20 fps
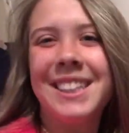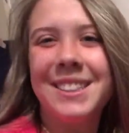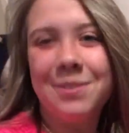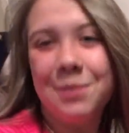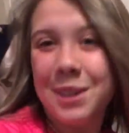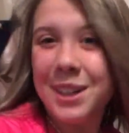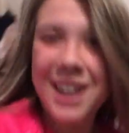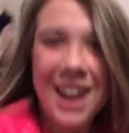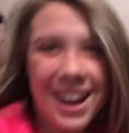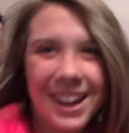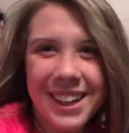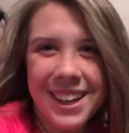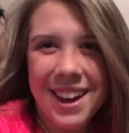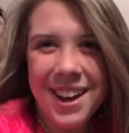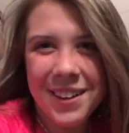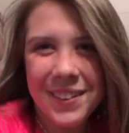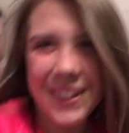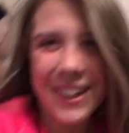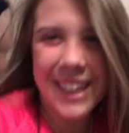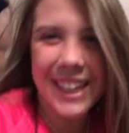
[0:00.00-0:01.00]
because we're not
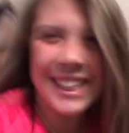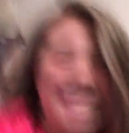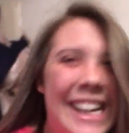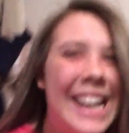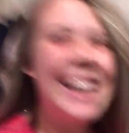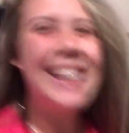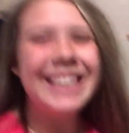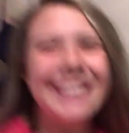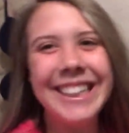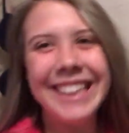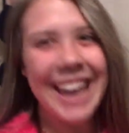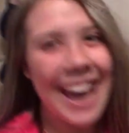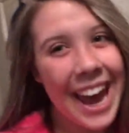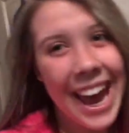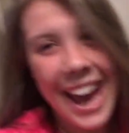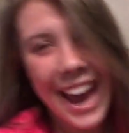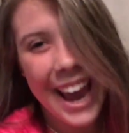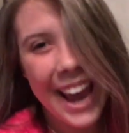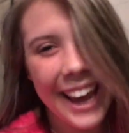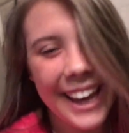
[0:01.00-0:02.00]
going.
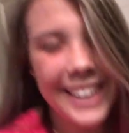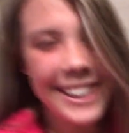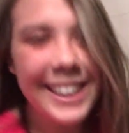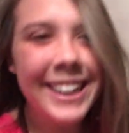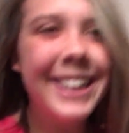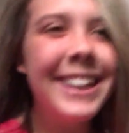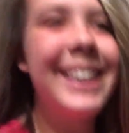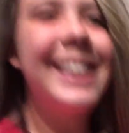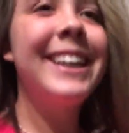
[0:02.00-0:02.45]
Yay!